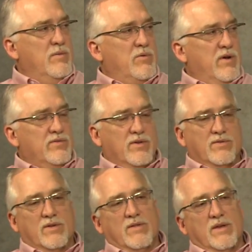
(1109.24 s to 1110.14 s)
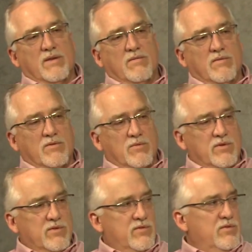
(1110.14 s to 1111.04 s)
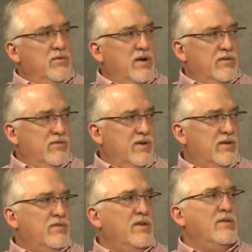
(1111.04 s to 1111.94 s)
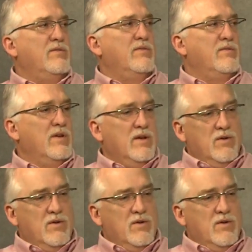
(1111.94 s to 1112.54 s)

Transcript: processing, which is 2 rounds of vaccinations,